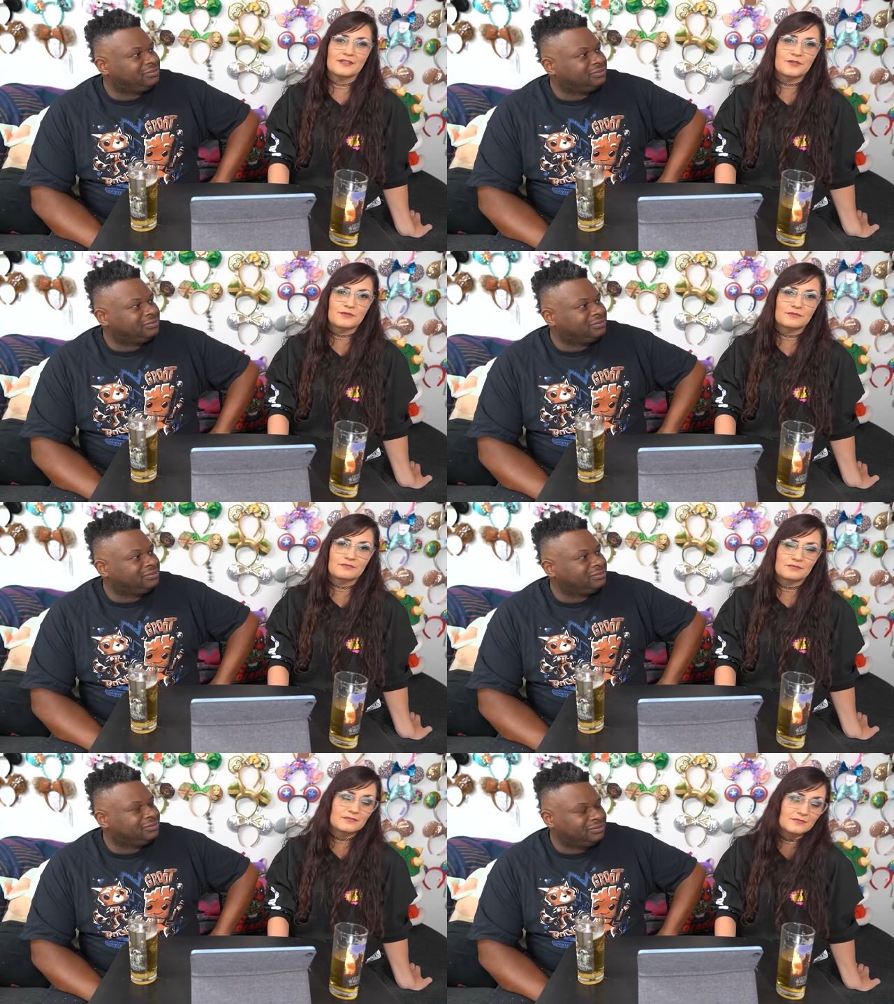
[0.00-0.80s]
Speaker 1: us
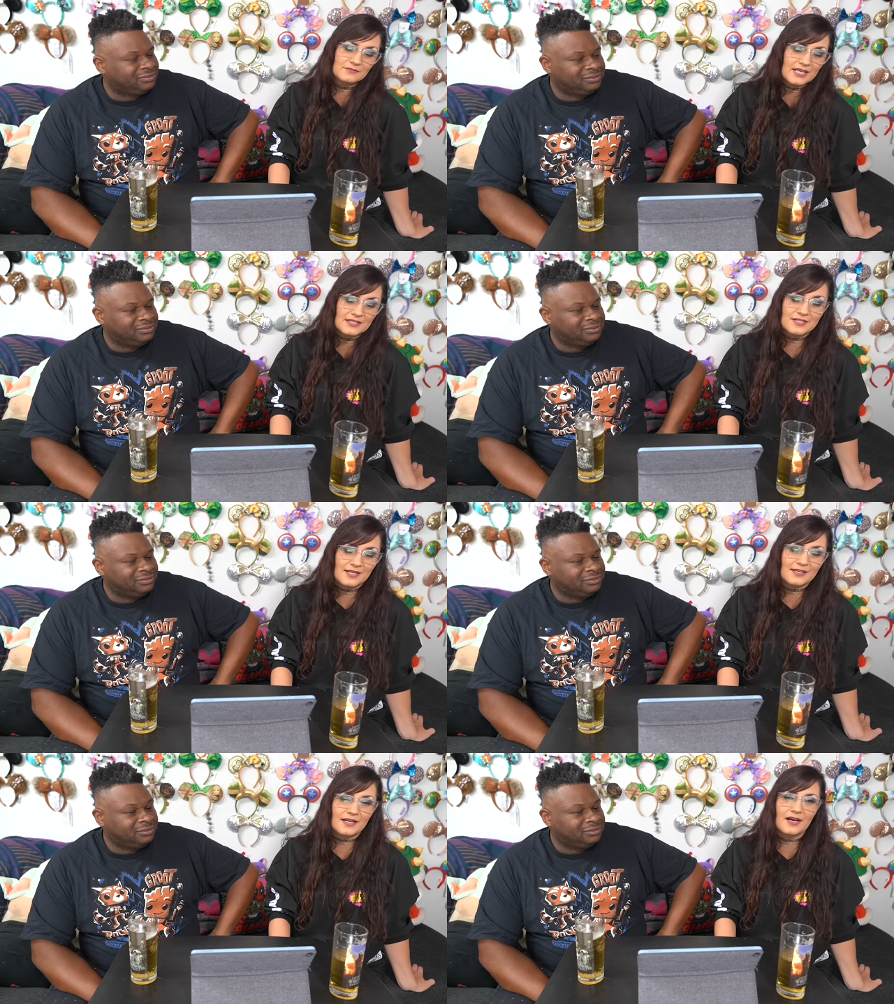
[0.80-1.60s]
get
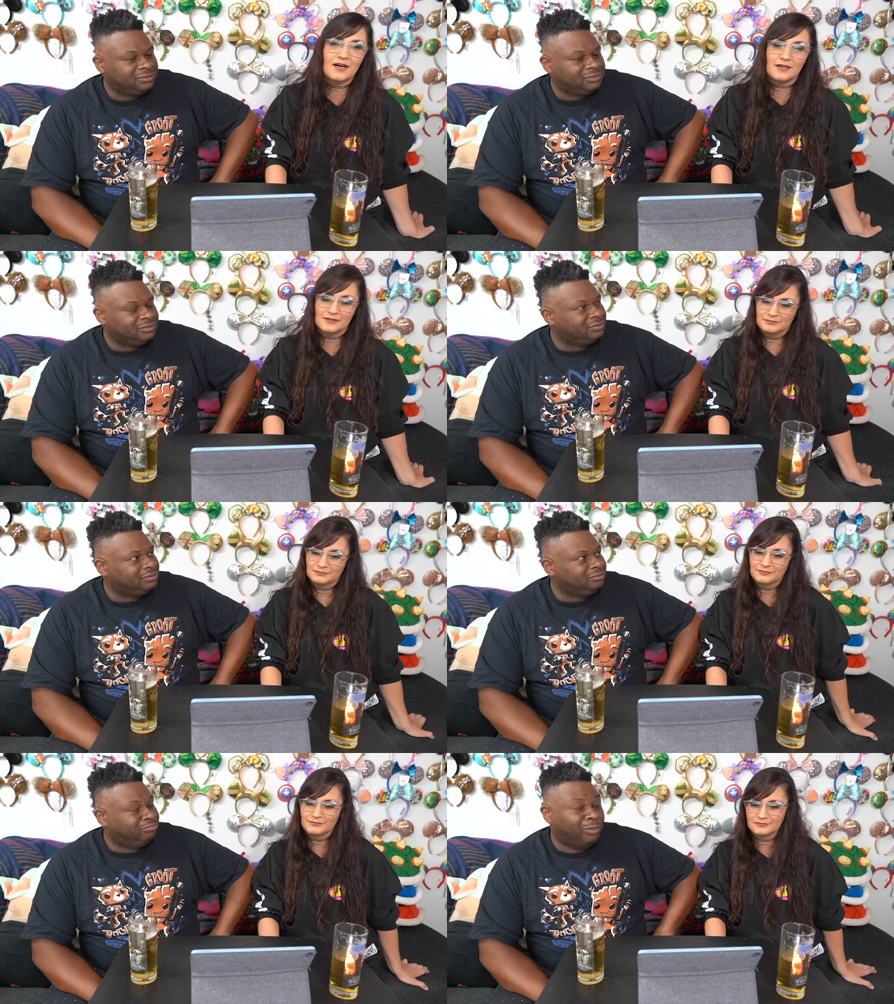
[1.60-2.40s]
sick
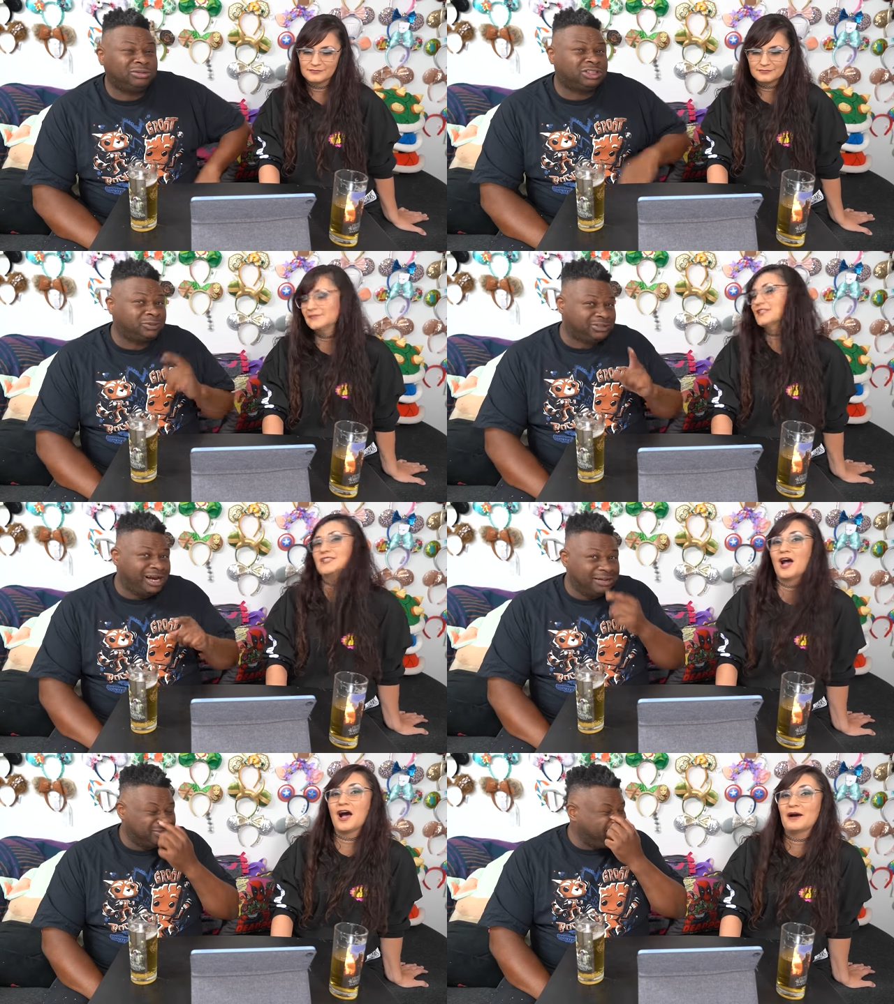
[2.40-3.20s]
on multiple
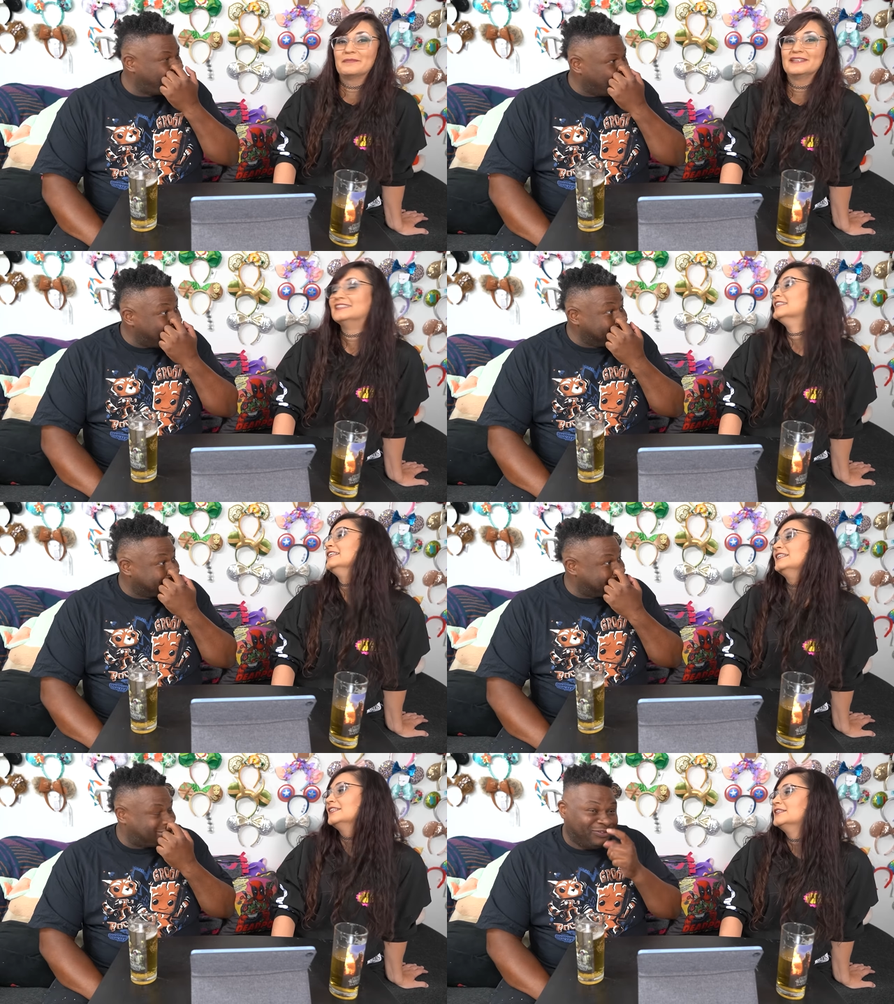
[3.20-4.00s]
times. Not even
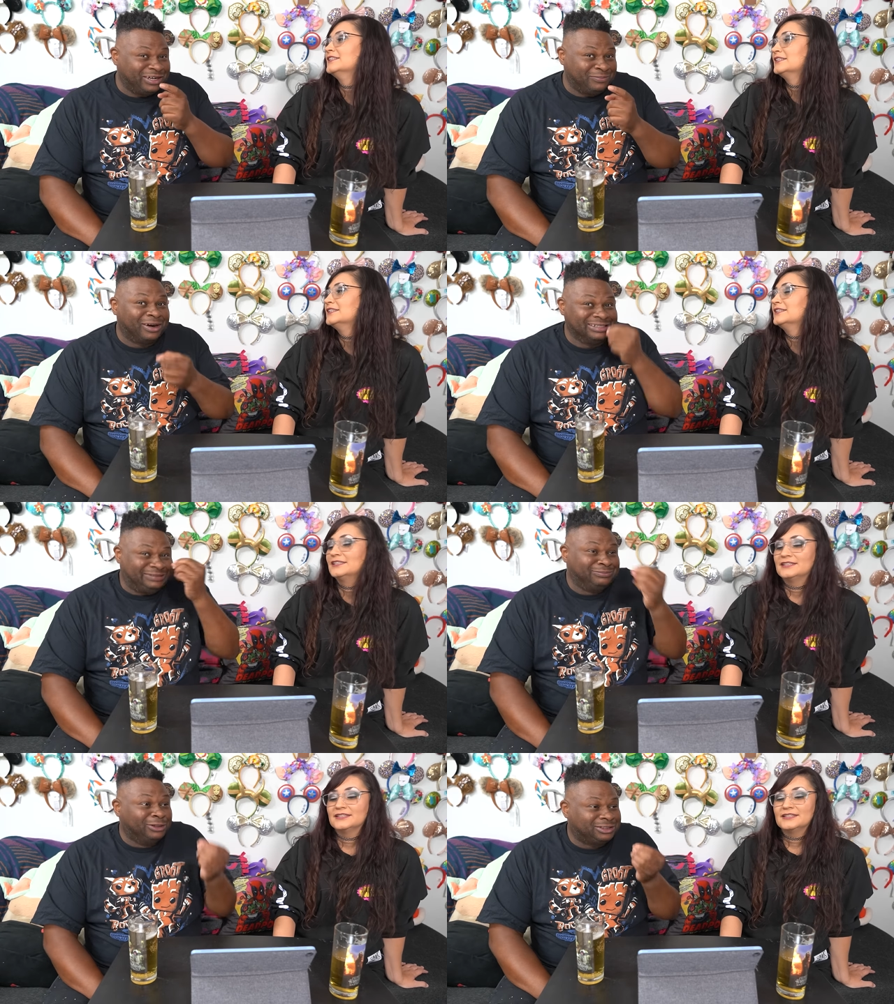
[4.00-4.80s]
once.
Speaker 2: the funny part. is
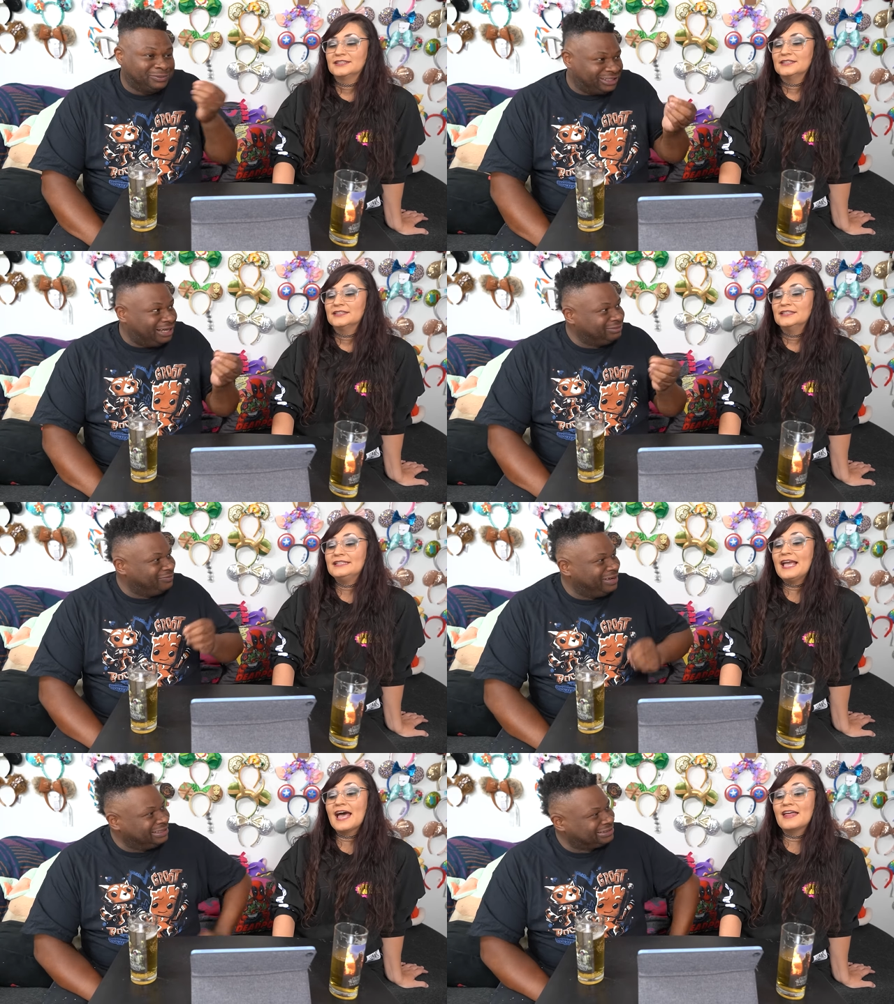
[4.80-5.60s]
multiple times they
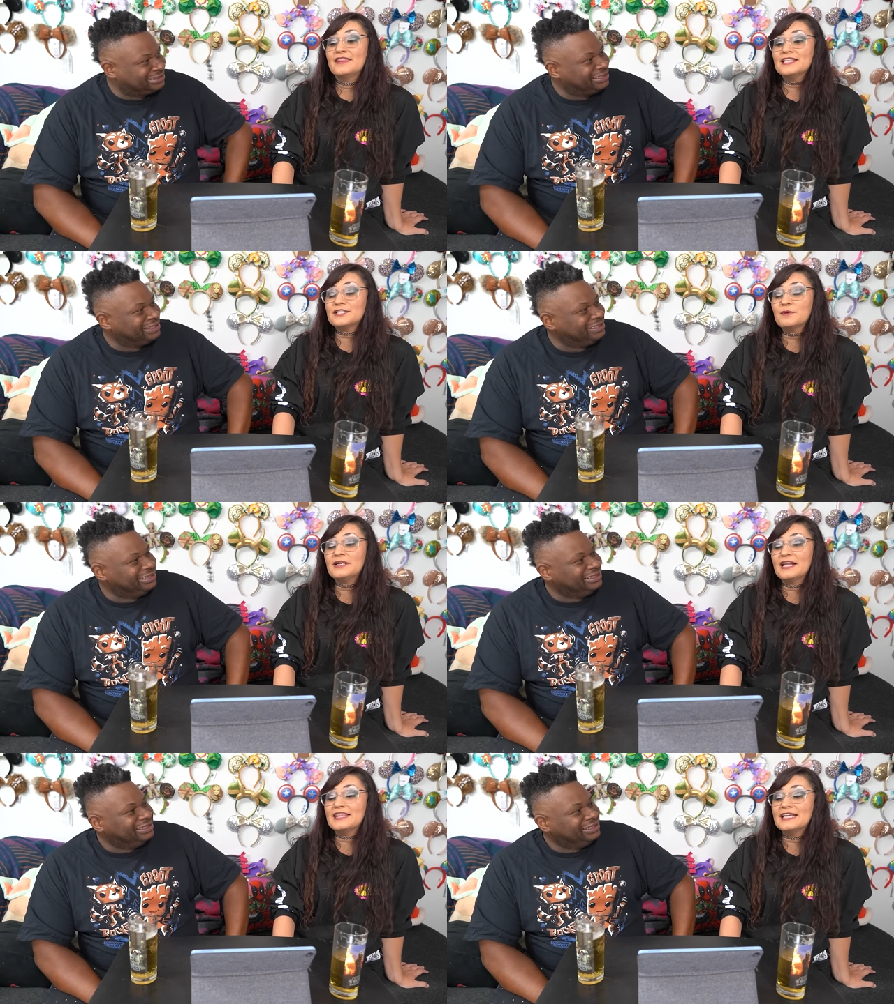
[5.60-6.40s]
made Yeah,
Speaker 1: this one
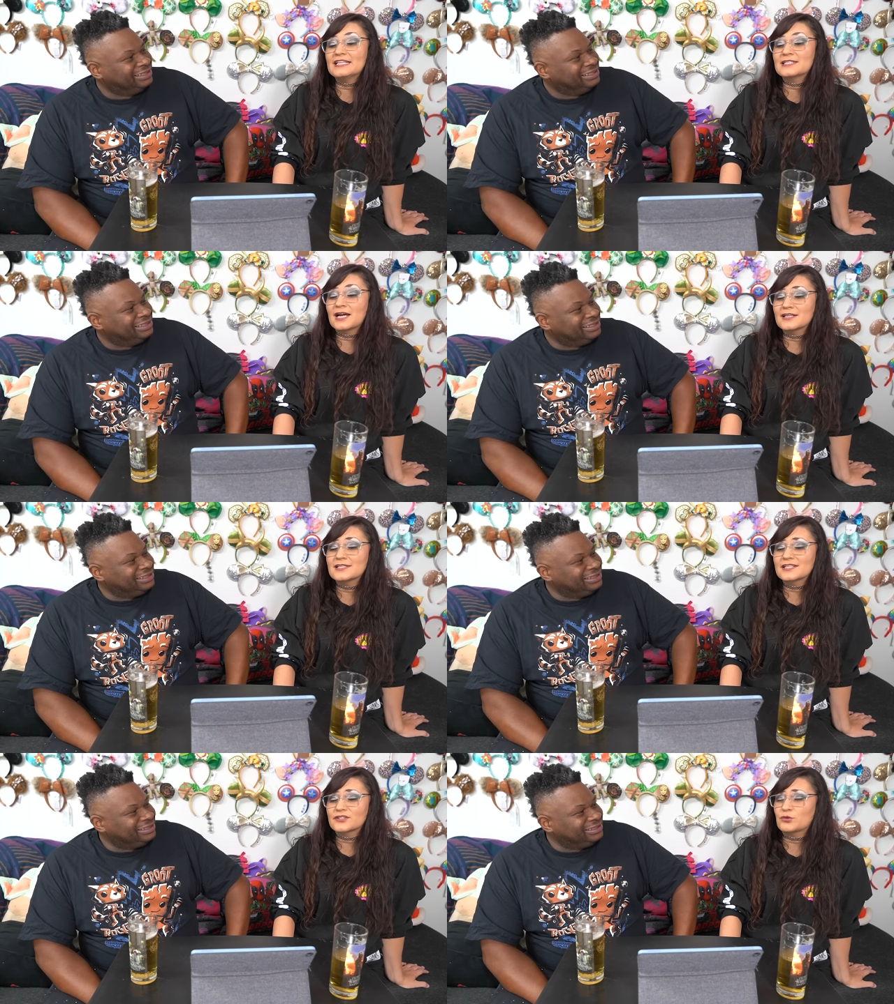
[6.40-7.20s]
I think has got us
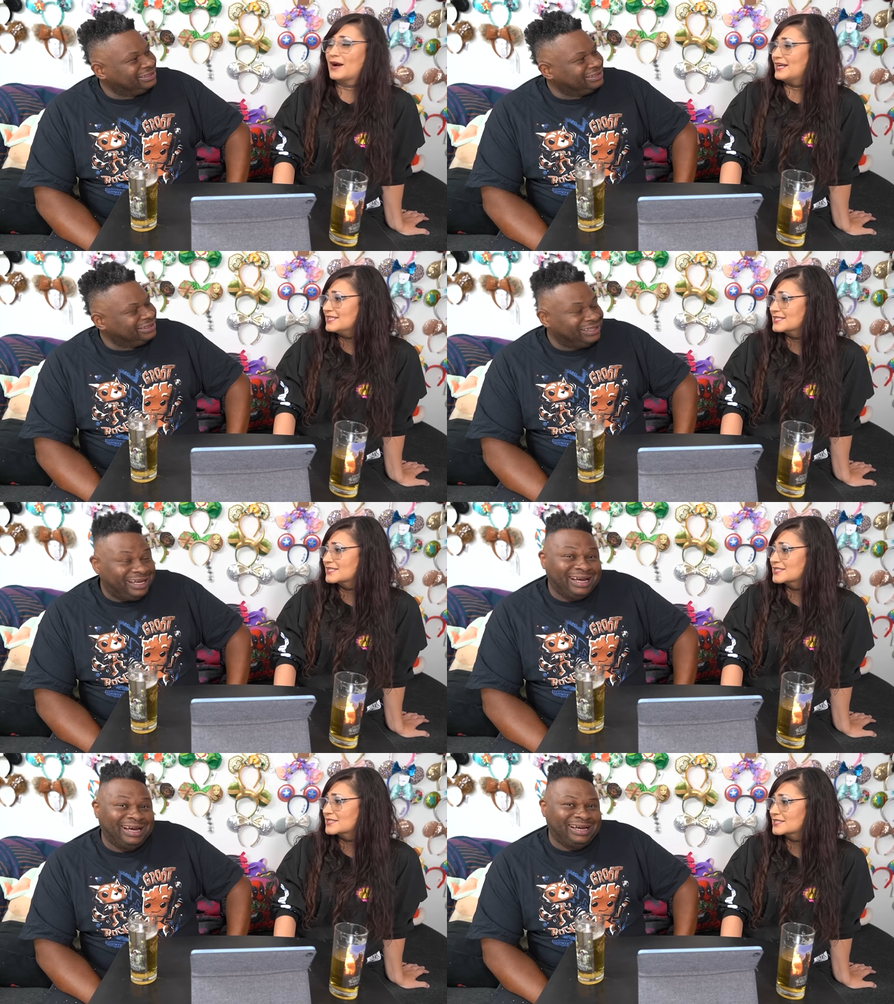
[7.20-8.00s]
sick twice. Yeah.